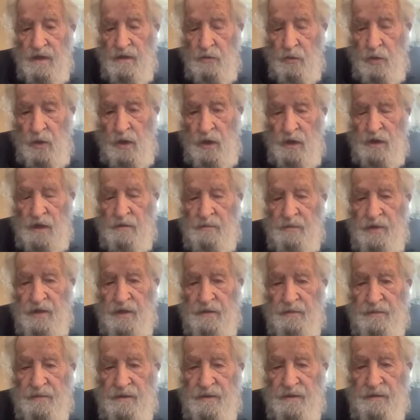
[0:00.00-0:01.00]
Working
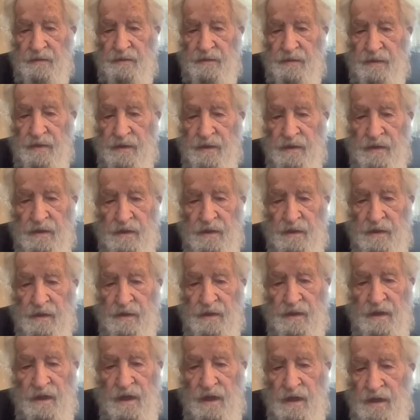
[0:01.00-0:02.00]
people,
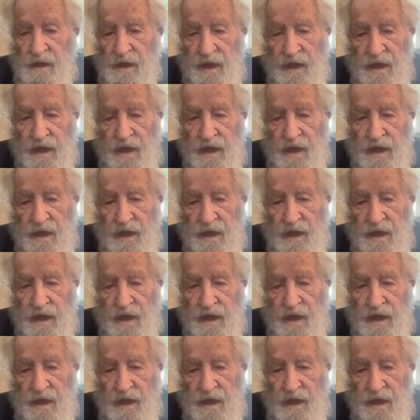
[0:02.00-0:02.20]
not